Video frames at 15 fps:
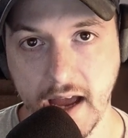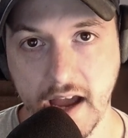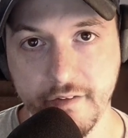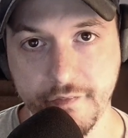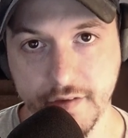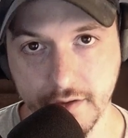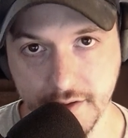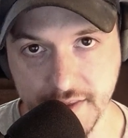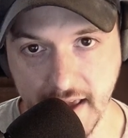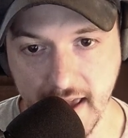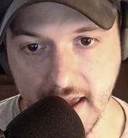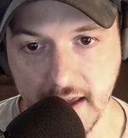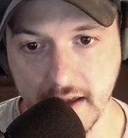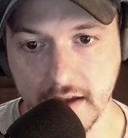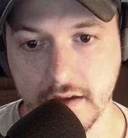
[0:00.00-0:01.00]
I feel
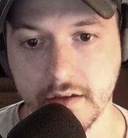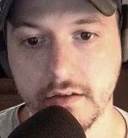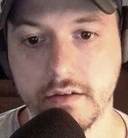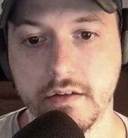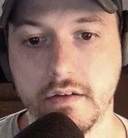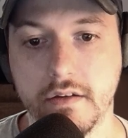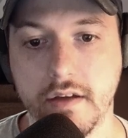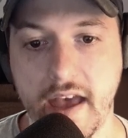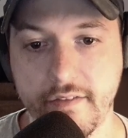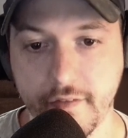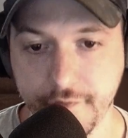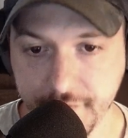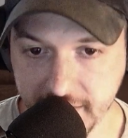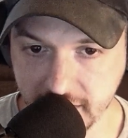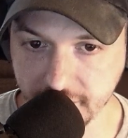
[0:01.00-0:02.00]
they have
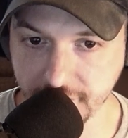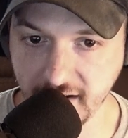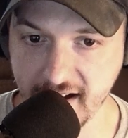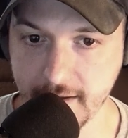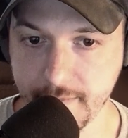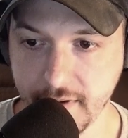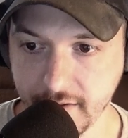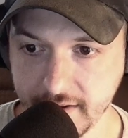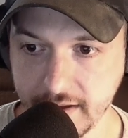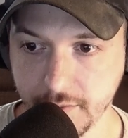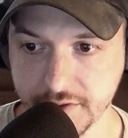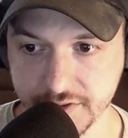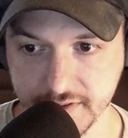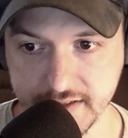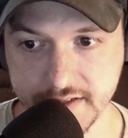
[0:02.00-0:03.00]
a fear of liability,
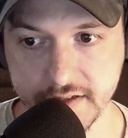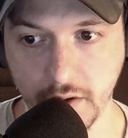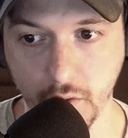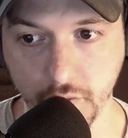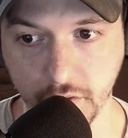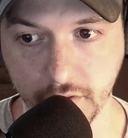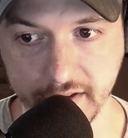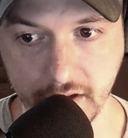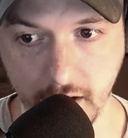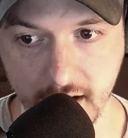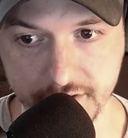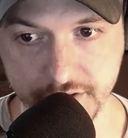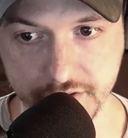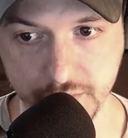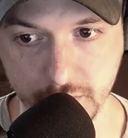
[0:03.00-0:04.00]
which leads to overly
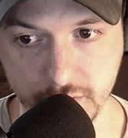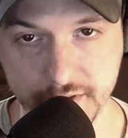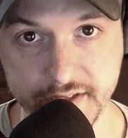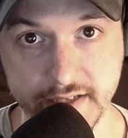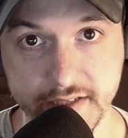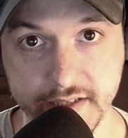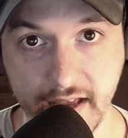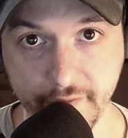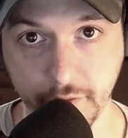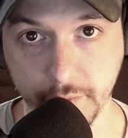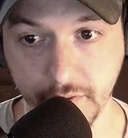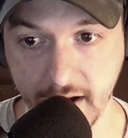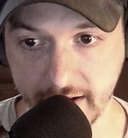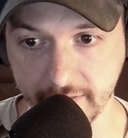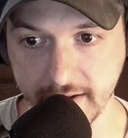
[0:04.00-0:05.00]
cautious rules that stifle
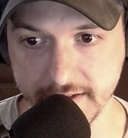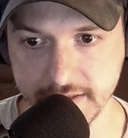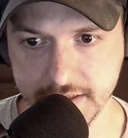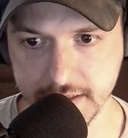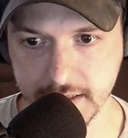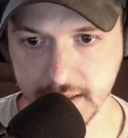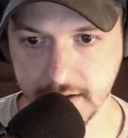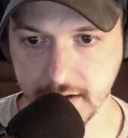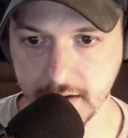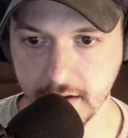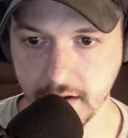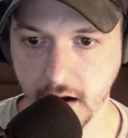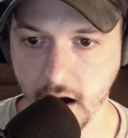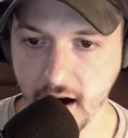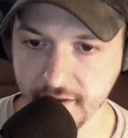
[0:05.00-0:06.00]
progress.
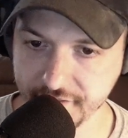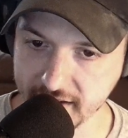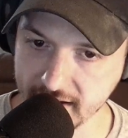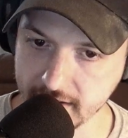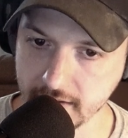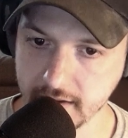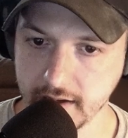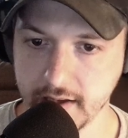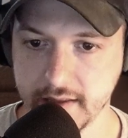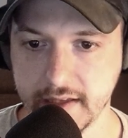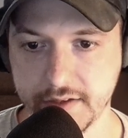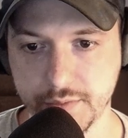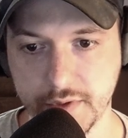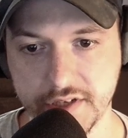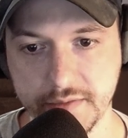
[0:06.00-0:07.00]
Often,
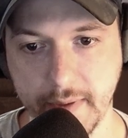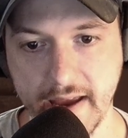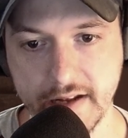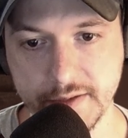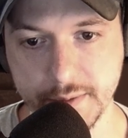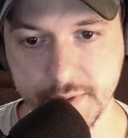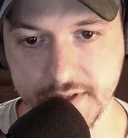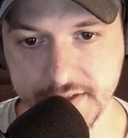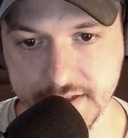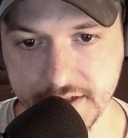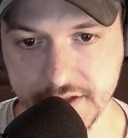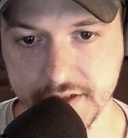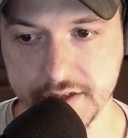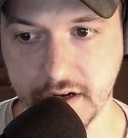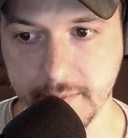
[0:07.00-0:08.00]
these risk management
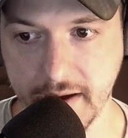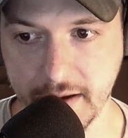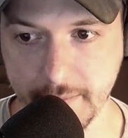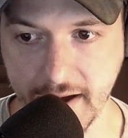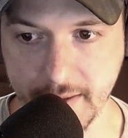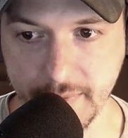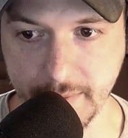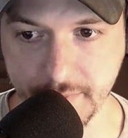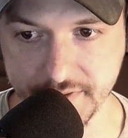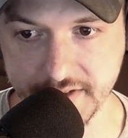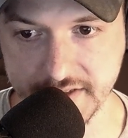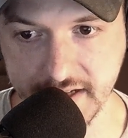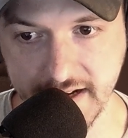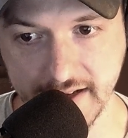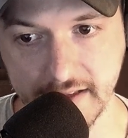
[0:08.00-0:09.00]
decisions are made by people
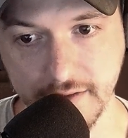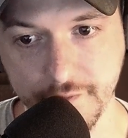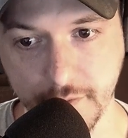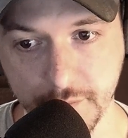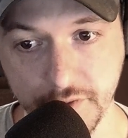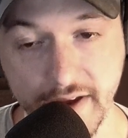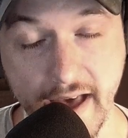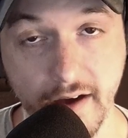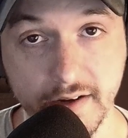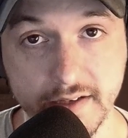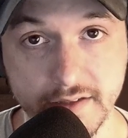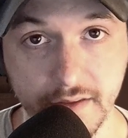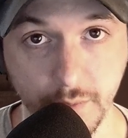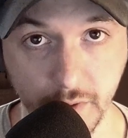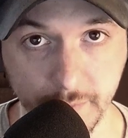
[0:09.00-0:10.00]
disconnected from
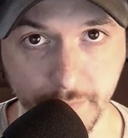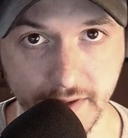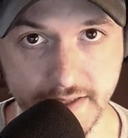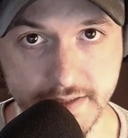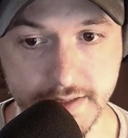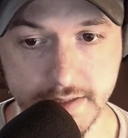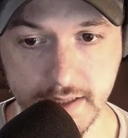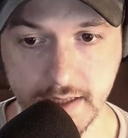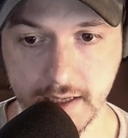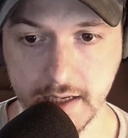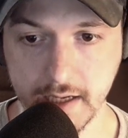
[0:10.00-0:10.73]
realities of the workplace.